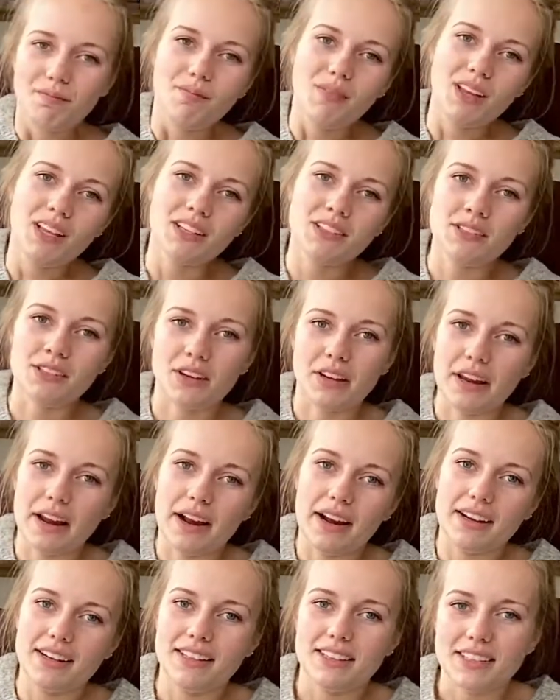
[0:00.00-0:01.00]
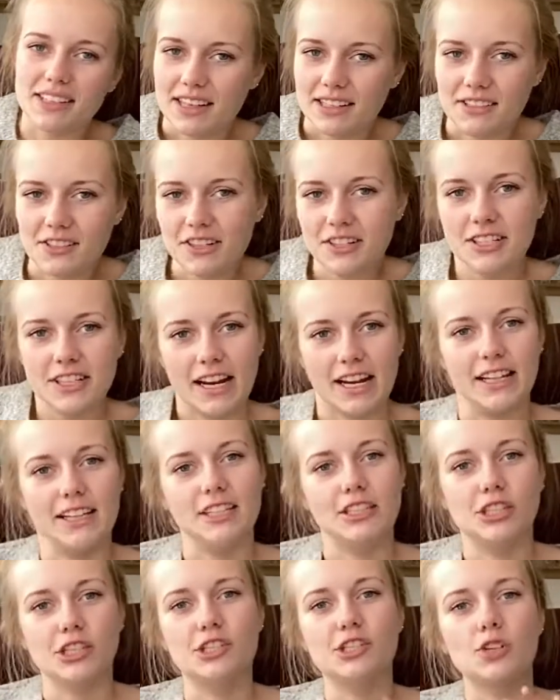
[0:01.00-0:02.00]
So yeah, it's
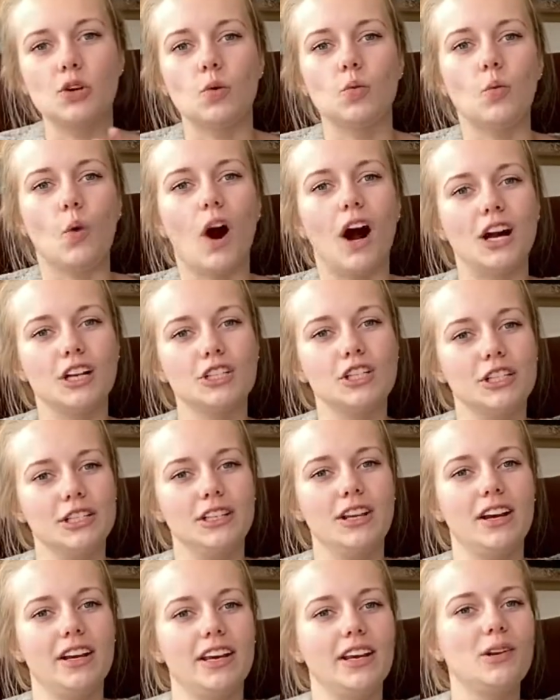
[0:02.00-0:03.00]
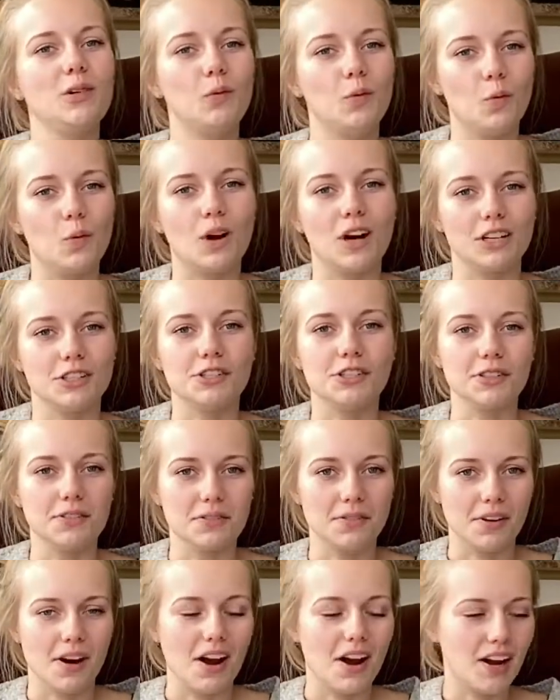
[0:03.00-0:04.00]
entertaining just to watch Nugget watch the
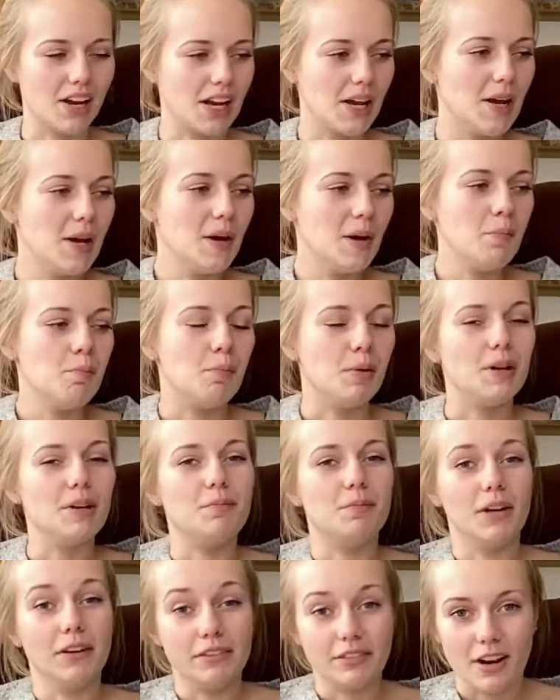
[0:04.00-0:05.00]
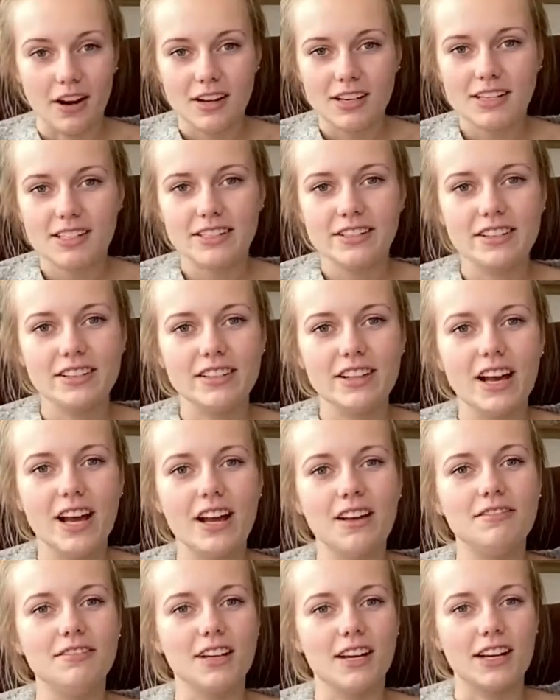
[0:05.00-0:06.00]
frog. But my frog is still alive. Nugget